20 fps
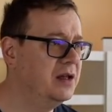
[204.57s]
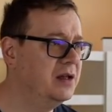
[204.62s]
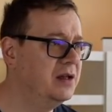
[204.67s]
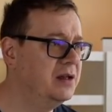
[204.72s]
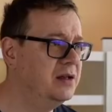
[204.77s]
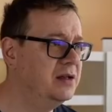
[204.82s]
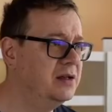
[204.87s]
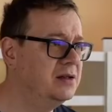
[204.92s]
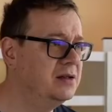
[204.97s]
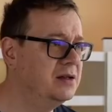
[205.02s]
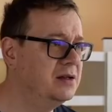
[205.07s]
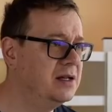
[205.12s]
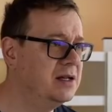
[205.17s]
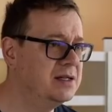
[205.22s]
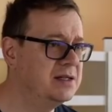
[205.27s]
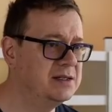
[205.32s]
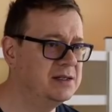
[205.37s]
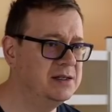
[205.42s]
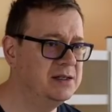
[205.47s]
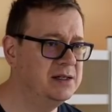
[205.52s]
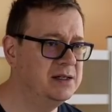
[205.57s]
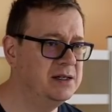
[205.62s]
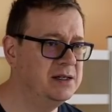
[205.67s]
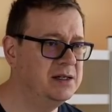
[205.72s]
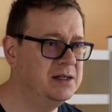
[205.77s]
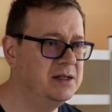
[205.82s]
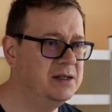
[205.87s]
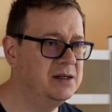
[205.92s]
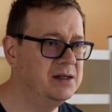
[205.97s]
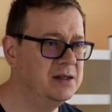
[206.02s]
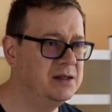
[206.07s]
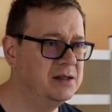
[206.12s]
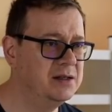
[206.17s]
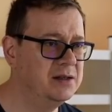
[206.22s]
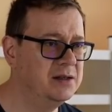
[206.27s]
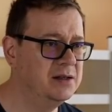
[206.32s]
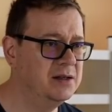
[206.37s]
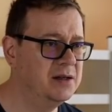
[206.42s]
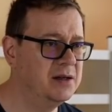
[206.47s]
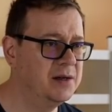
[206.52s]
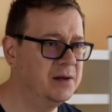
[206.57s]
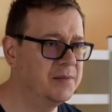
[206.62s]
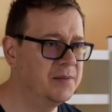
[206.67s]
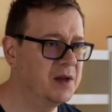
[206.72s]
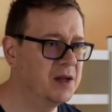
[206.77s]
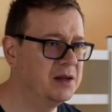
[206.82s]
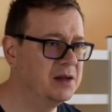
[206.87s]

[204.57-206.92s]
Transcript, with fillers: And let's add the